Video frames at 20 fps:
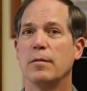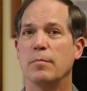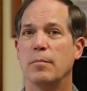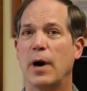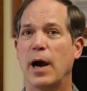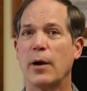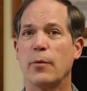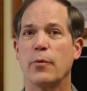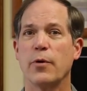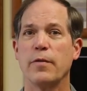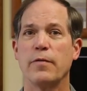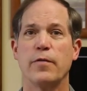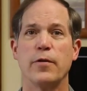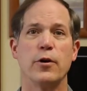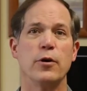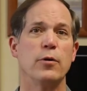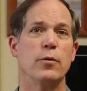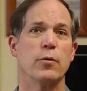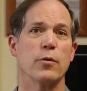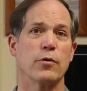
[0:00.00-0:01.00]
my
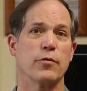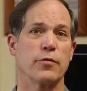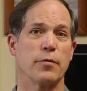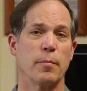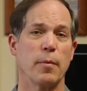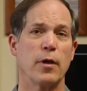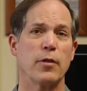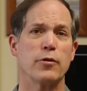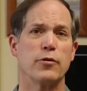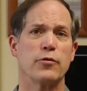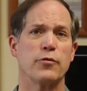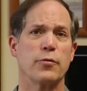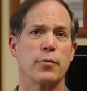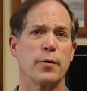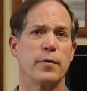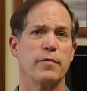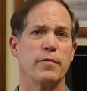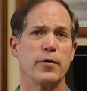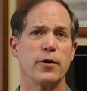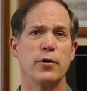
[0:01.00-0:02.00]
review or some others'
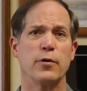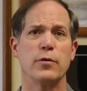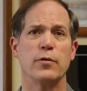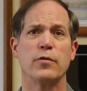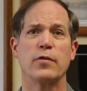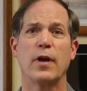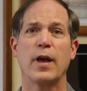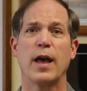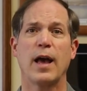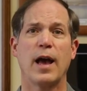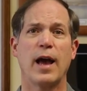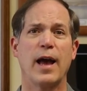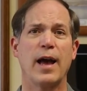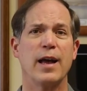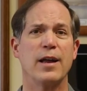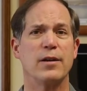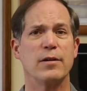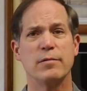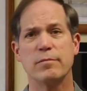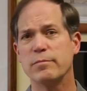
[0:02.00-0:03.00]
reviews,
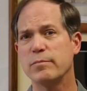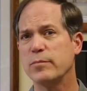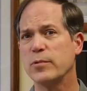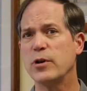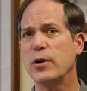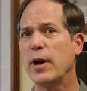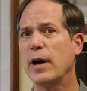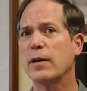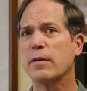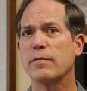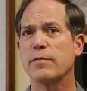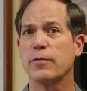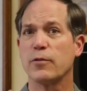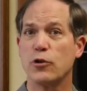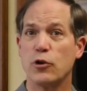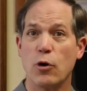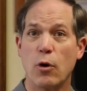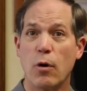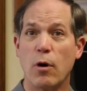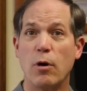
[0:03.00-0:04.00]
and you have
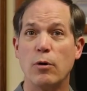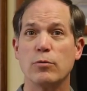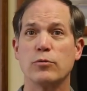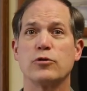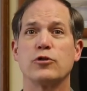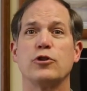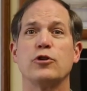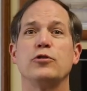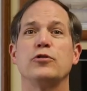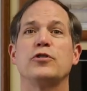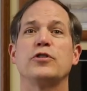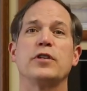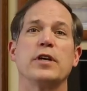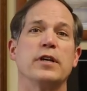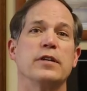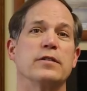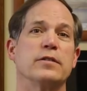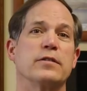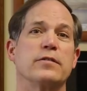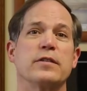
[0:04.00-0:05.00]
your own two
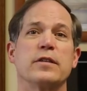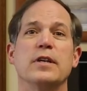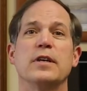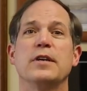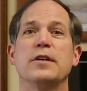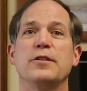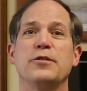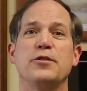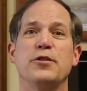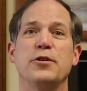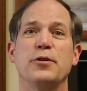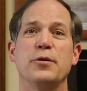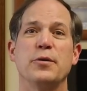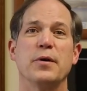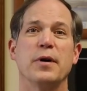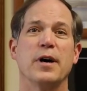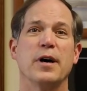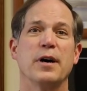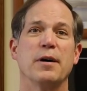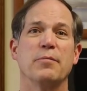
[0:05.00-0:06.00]
cents
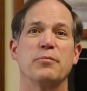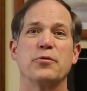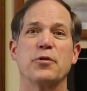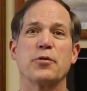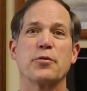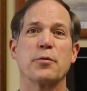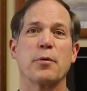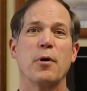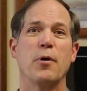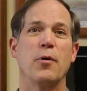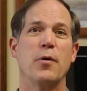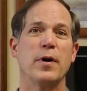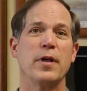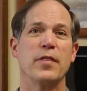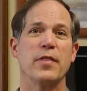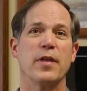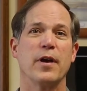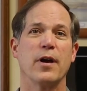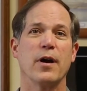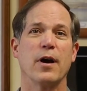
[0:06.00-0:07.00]
to uh, to throw
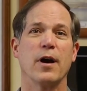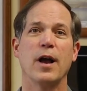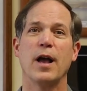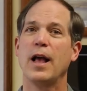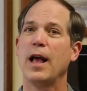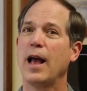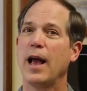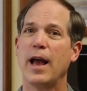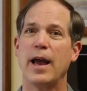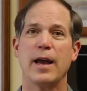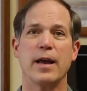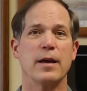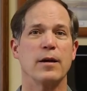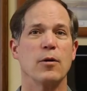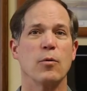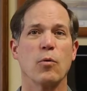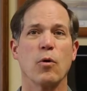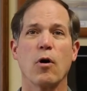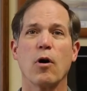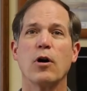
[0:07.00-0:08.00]
in there. Hey,
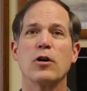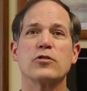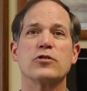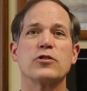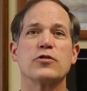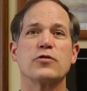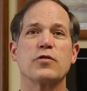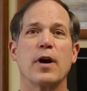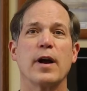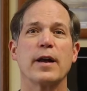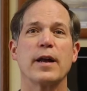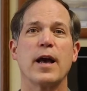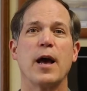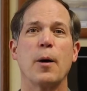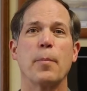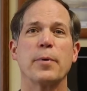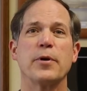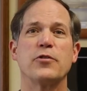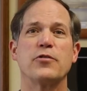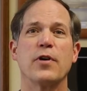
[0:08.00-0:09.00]
we're all just trying to
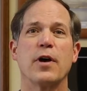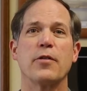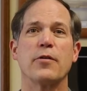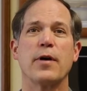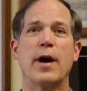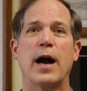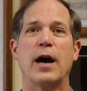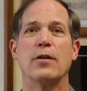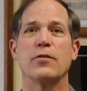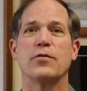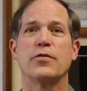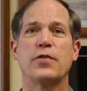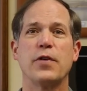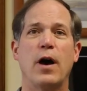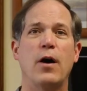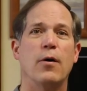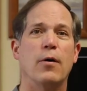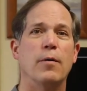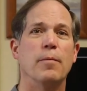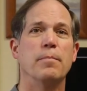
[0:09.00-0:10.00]
help each other out.
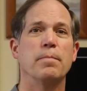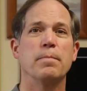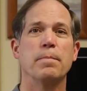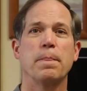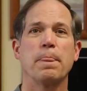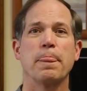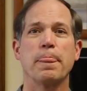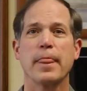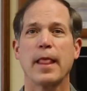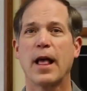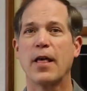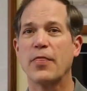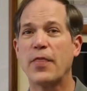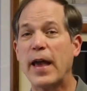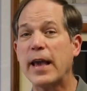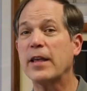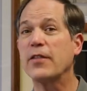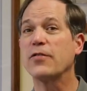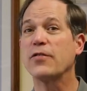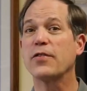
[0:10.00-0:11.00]
So,
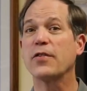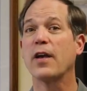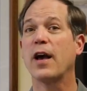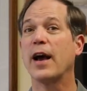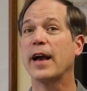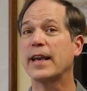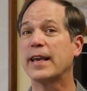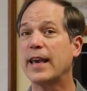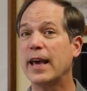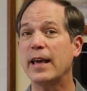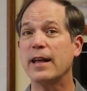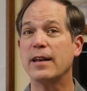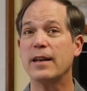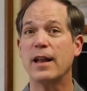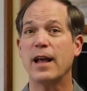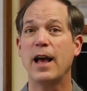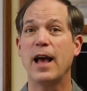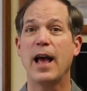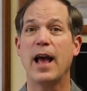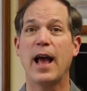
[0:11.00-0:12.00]
thanks
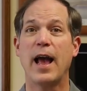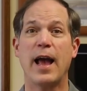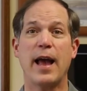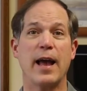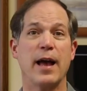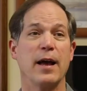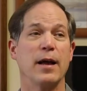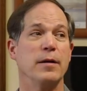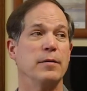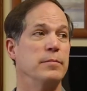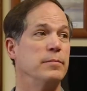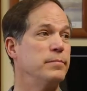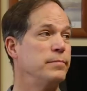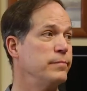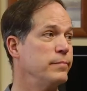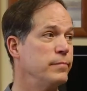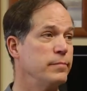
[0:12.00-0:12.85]
again, and